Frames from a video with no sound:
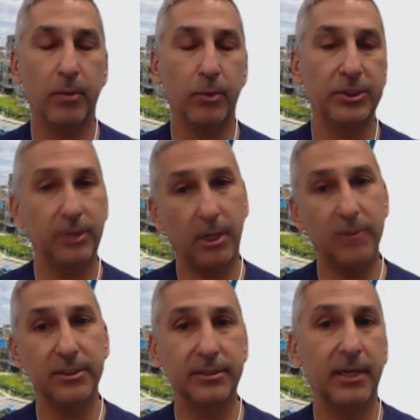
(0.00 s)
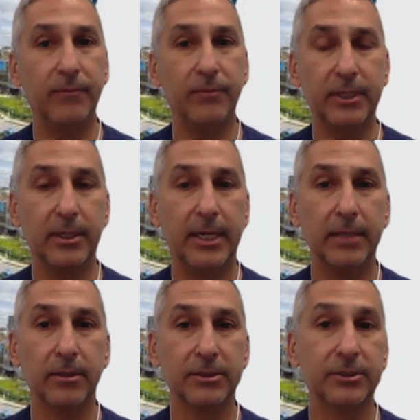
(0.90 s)
which causes definitely a
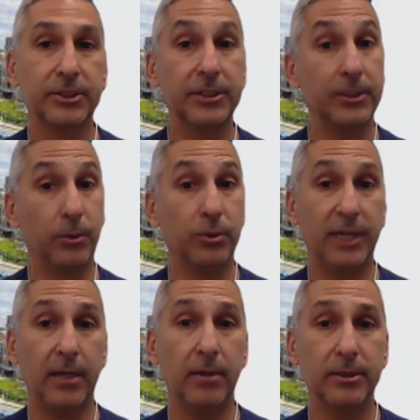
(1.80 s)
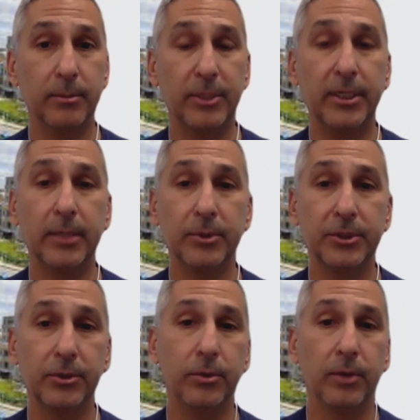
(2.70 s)
logistical challenge in being able
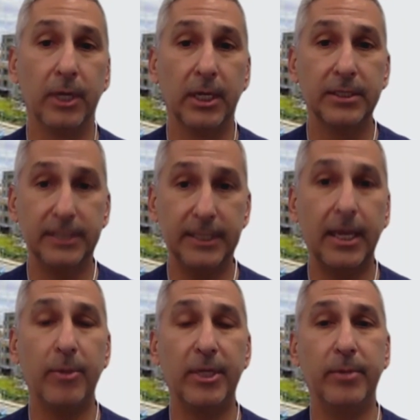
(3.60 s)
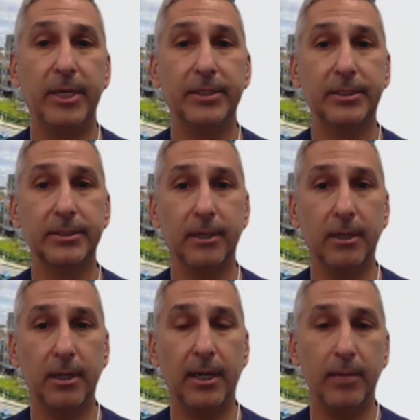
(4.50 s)
to see that many patients
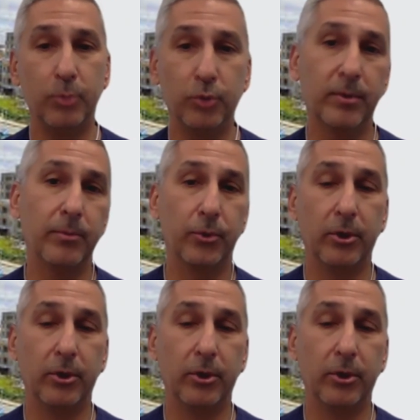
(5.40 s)
uh, and move them through our